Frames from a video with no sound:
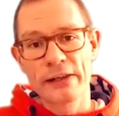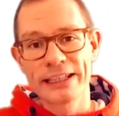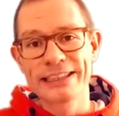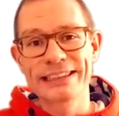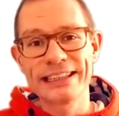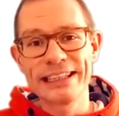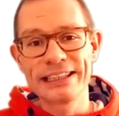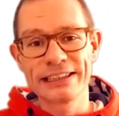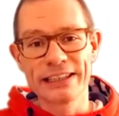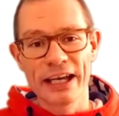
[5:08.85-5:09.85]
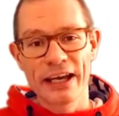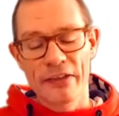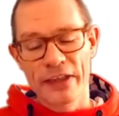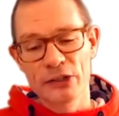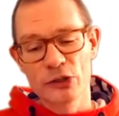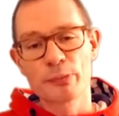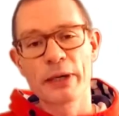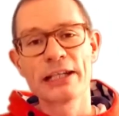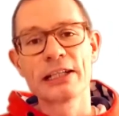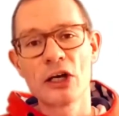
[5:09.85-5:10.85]
it's easy that you
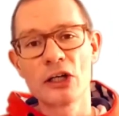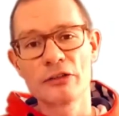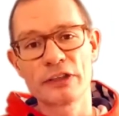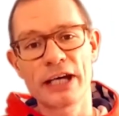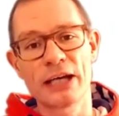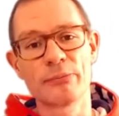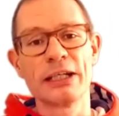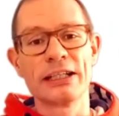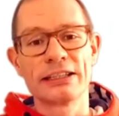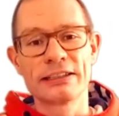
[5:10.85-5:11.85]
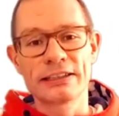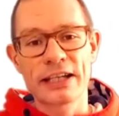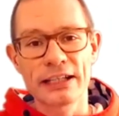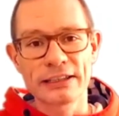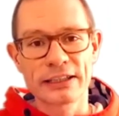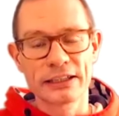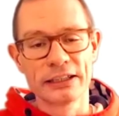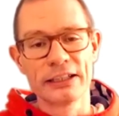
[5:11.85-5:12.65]
spend a lot of time discussing,